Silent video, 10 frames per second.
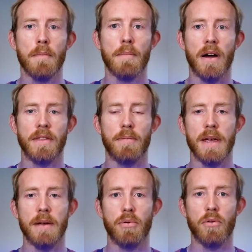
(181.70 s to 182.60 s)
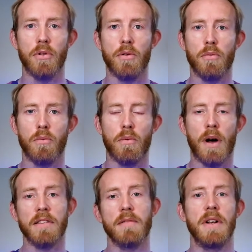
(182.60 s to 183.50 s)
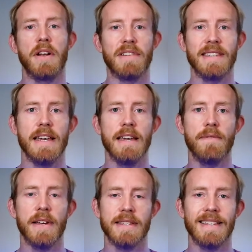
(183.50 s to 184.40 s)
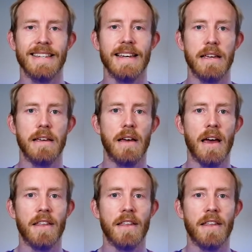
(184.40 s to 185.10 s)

by the people who ultimately receive it to see